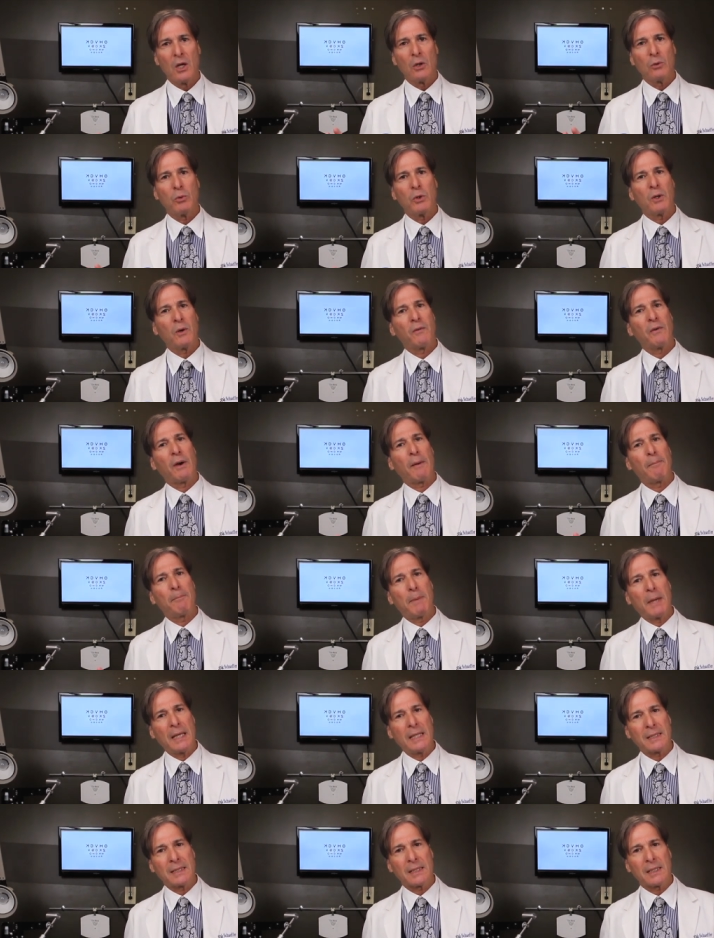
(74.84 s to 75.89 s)
we have a
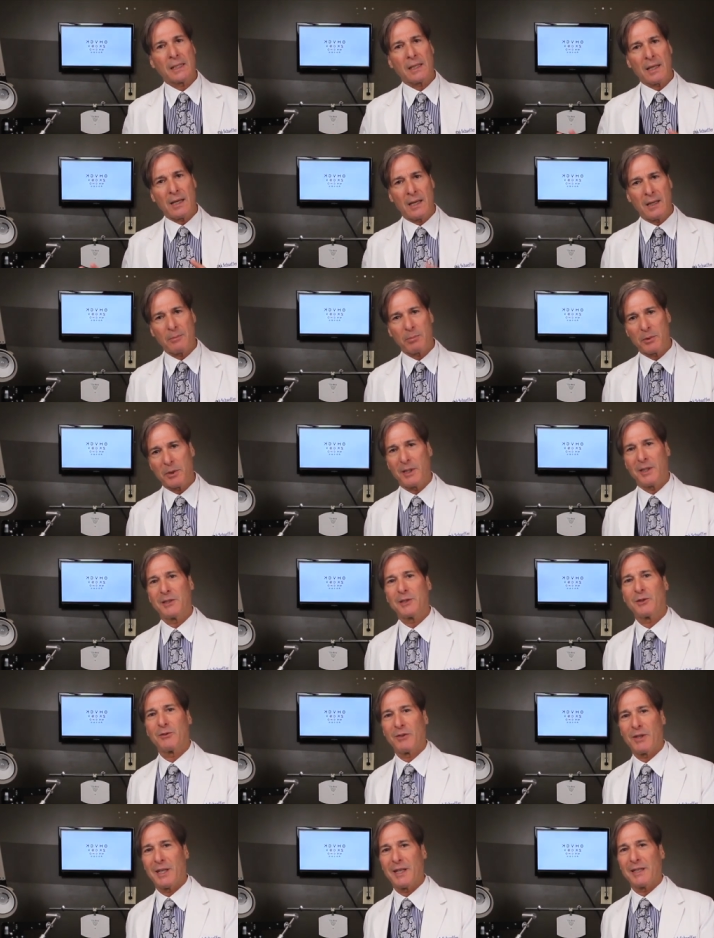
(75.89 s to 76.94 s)
basic
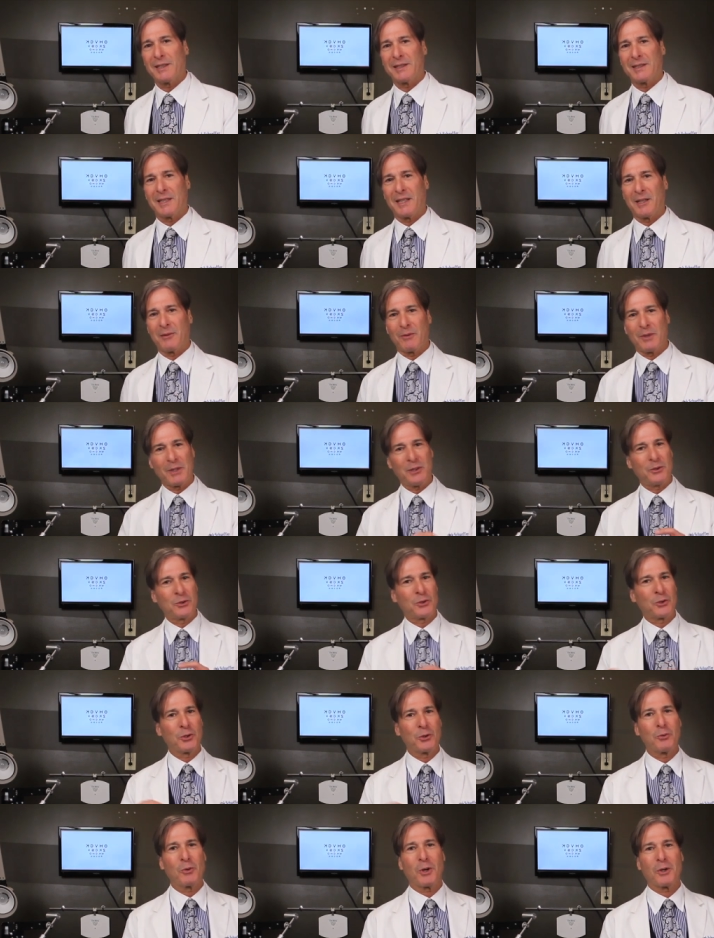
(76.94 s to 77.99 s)
comprehensive eye exam. I use
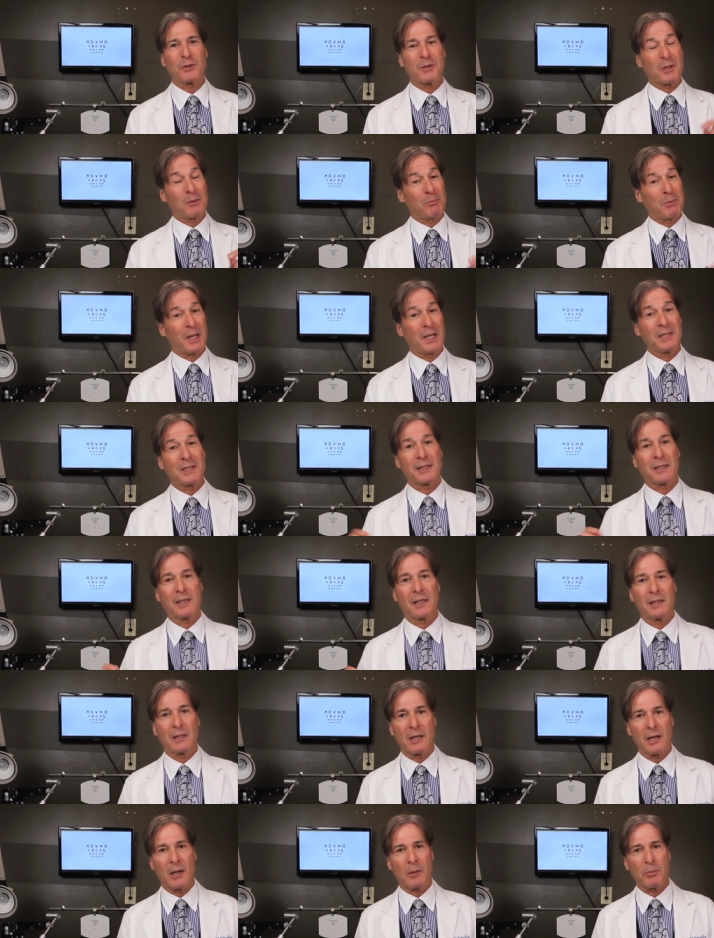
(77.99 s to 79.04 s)
two words there, basic
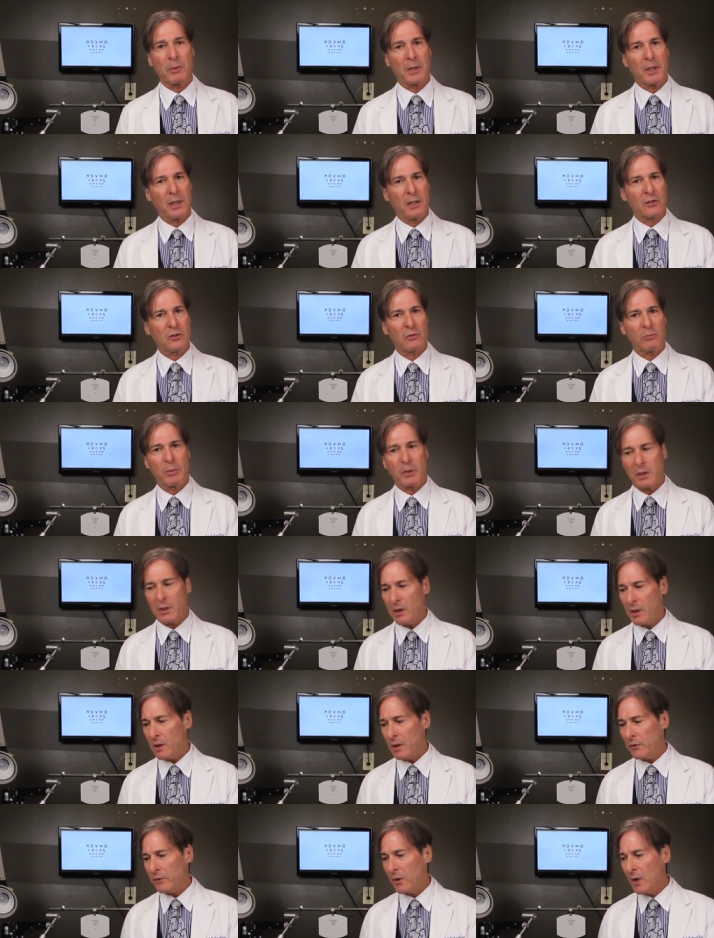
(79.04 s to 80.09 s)
and comprehensive,
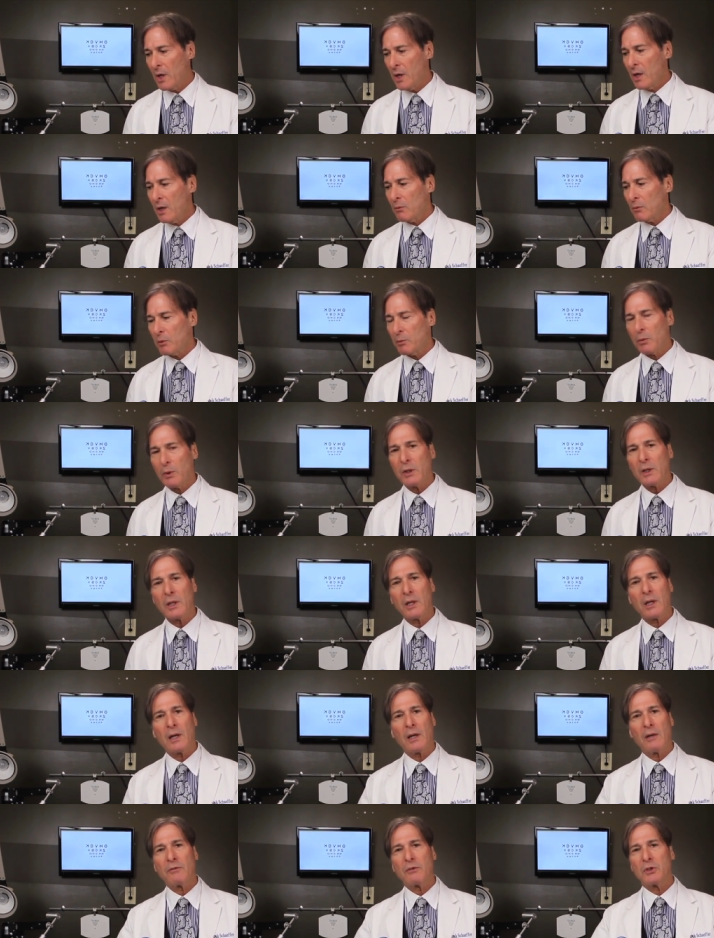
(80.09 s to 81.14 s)
because we really
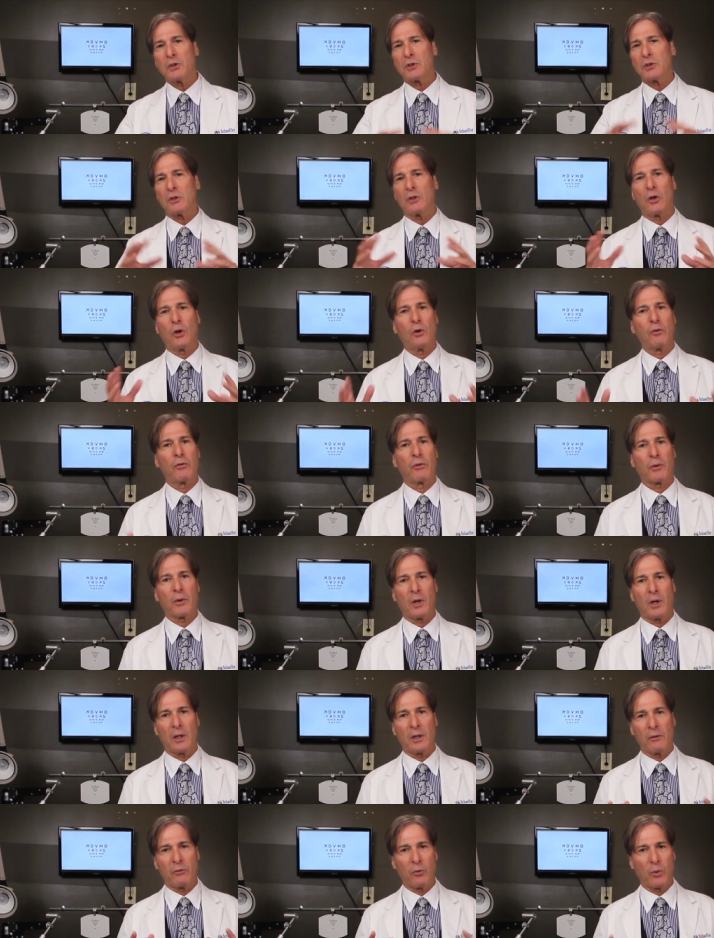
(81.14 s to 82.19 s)
cover just an
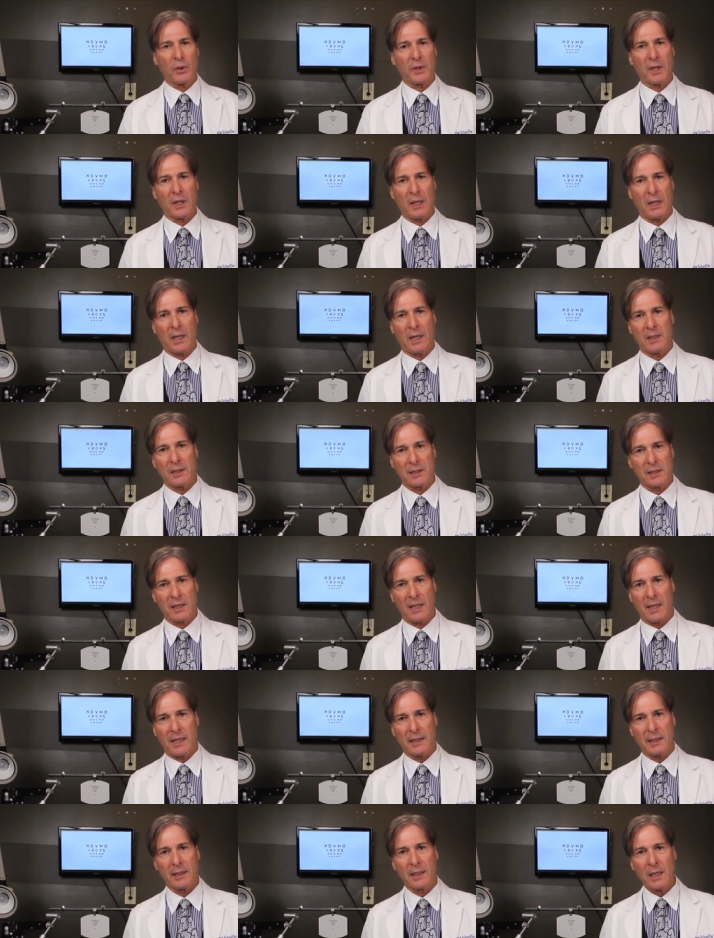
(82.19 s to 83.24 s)
overall of what the eye is
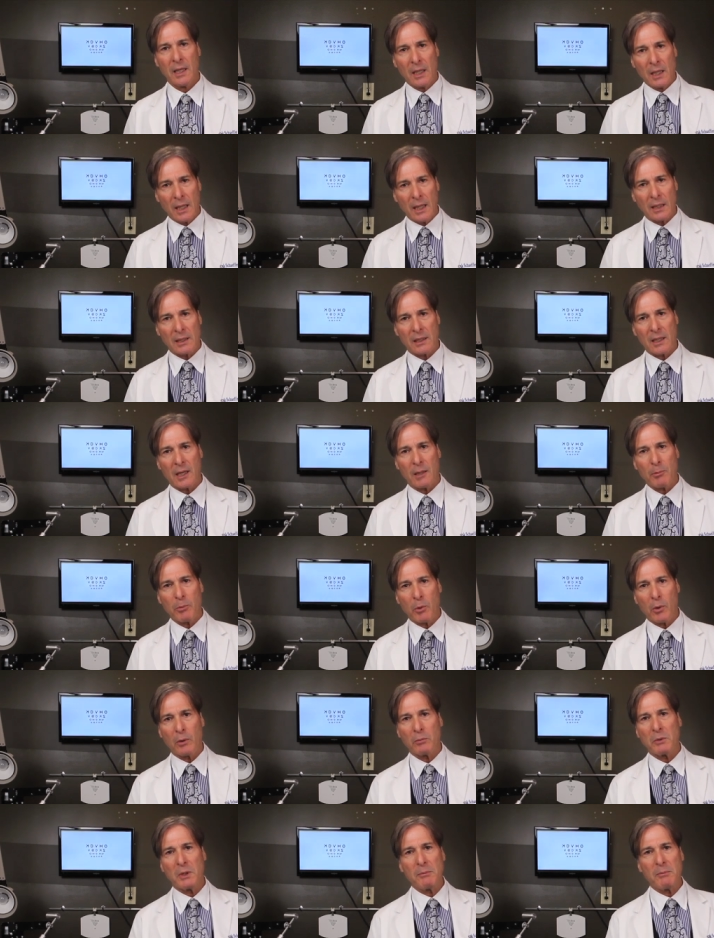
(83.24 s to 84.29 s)
like. At that
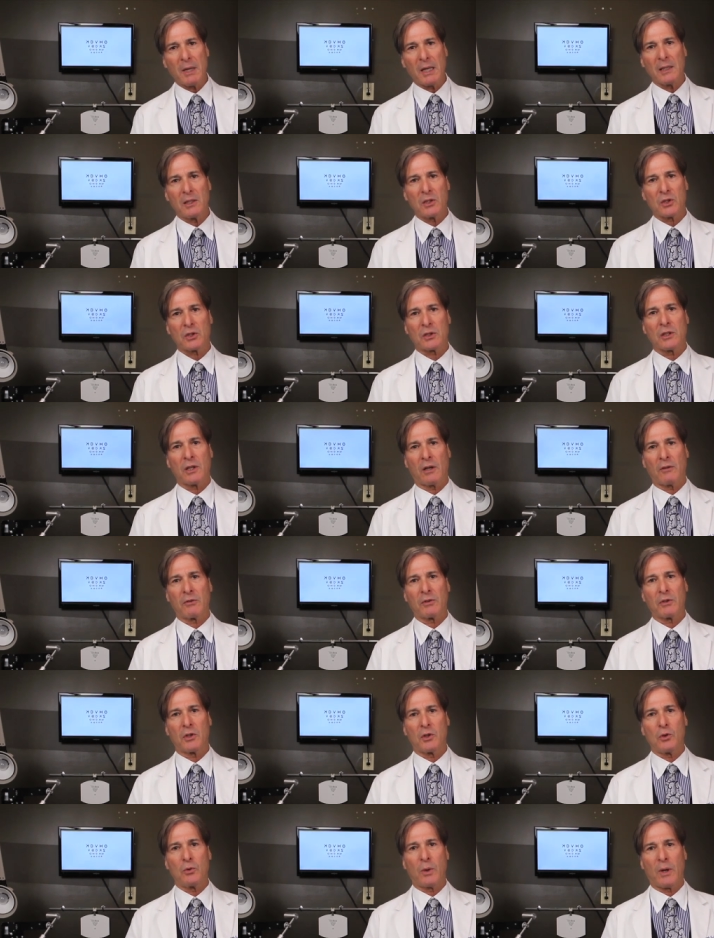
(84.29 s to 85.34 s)
point, we may discover
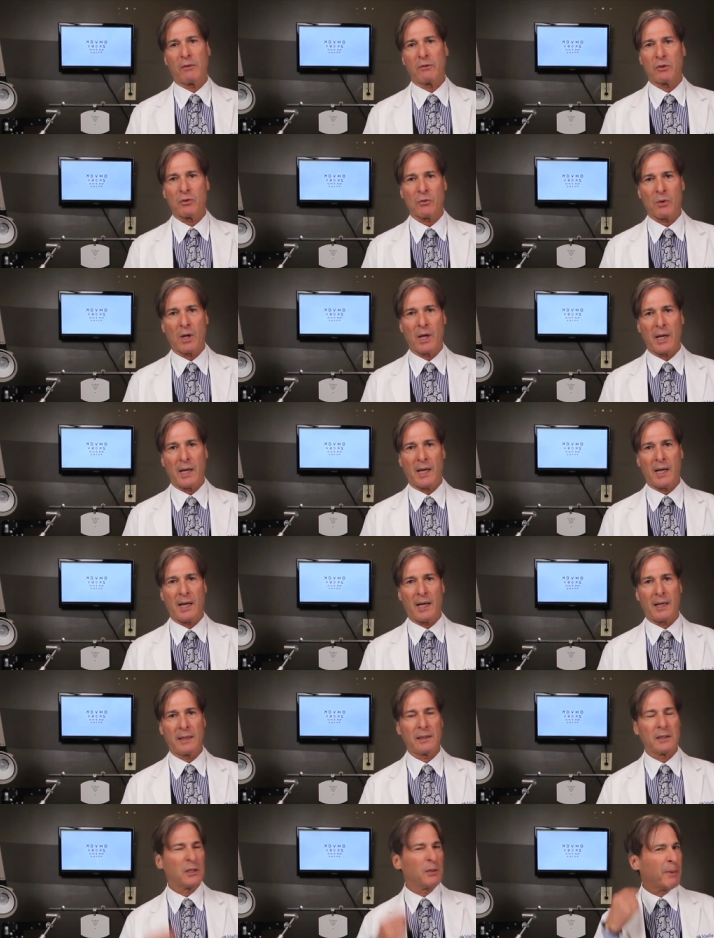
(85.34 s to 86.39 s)
that you have a dry
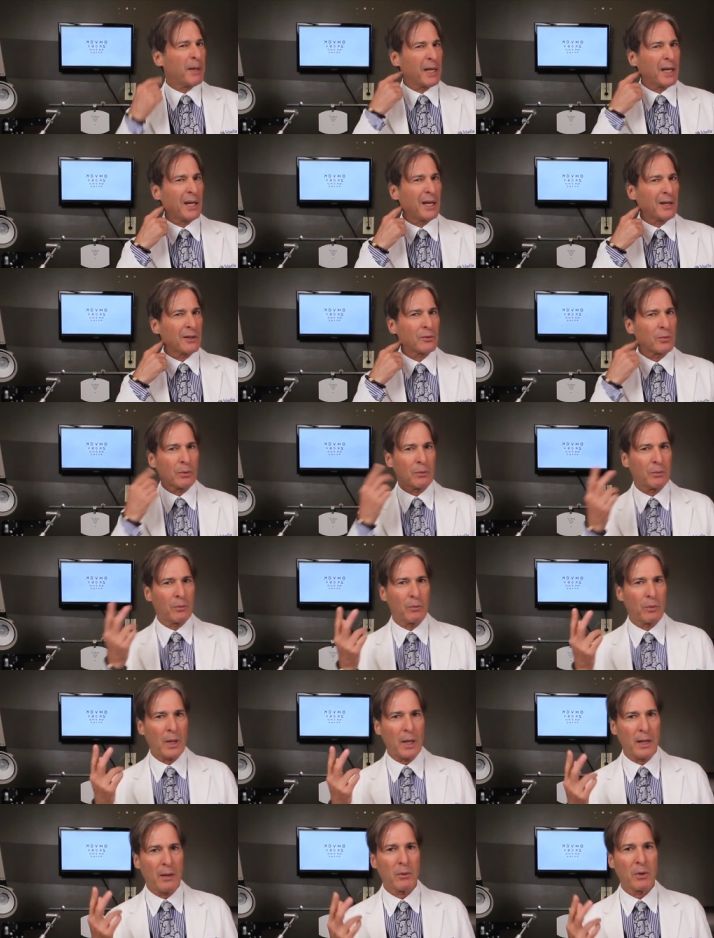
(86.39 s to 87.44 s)
eye. And you may ask, well,
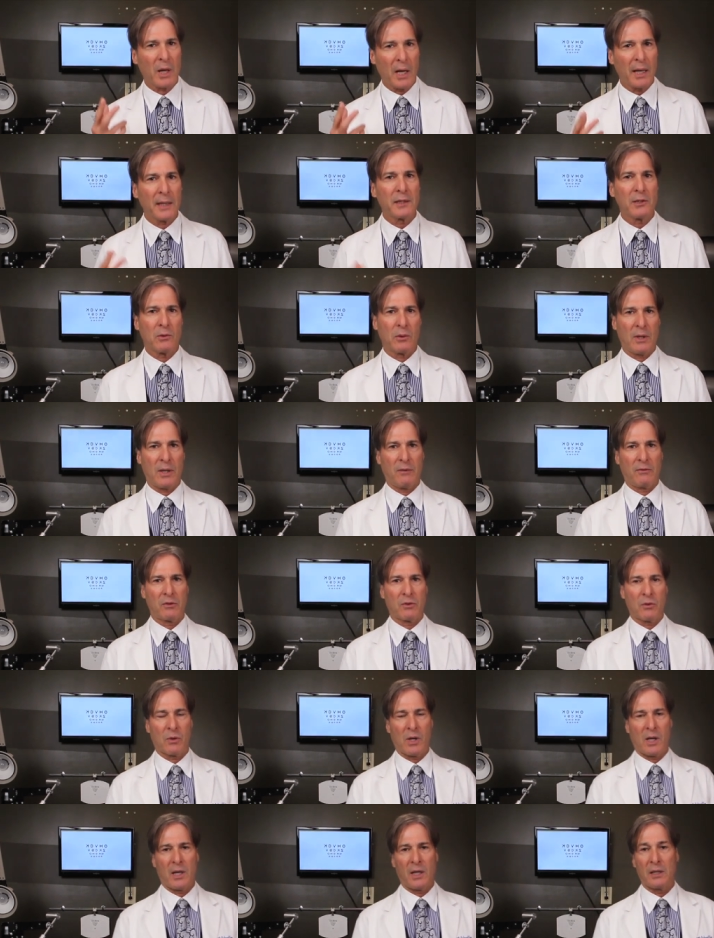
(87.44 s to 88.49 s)
how would I know I have a
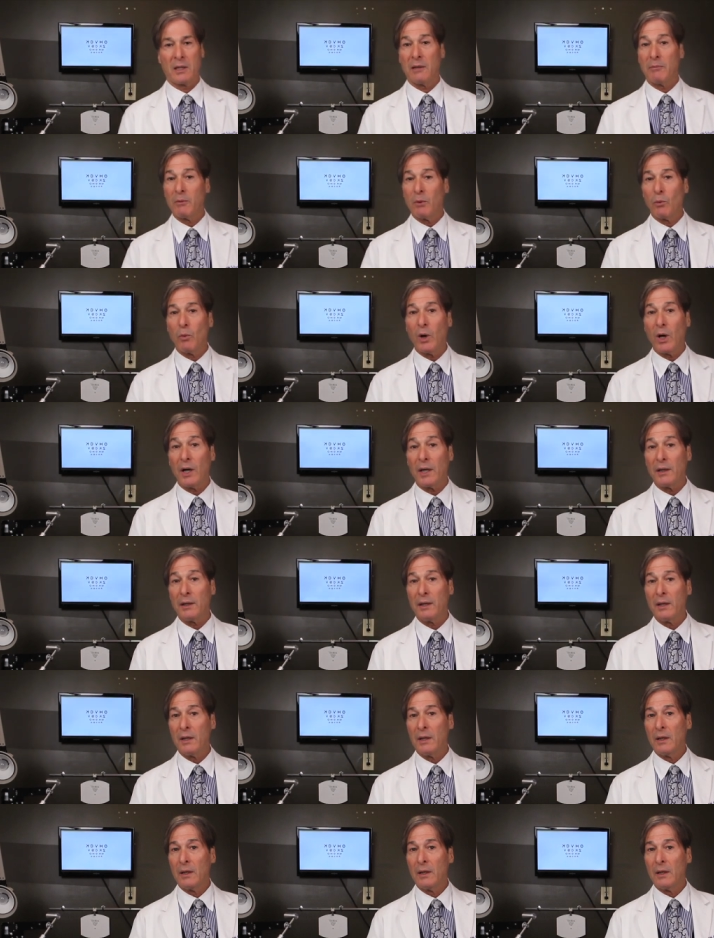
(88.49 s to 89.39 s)
dry eye? Number one,